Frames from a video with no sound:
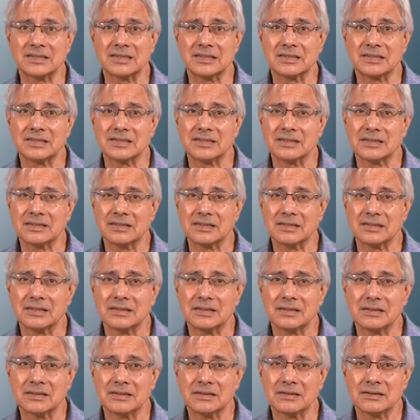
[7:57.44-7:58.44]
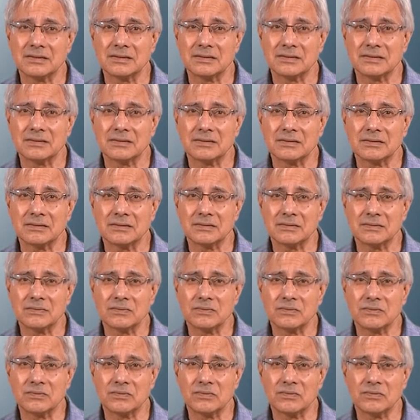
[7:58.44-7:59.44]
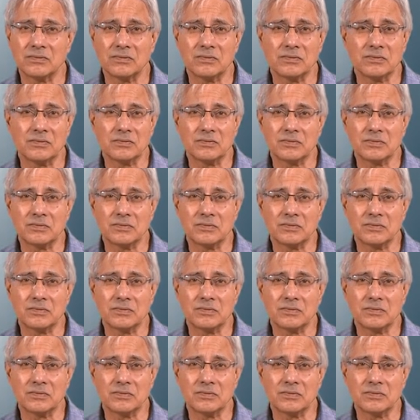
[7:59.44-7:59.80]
(no one is talking)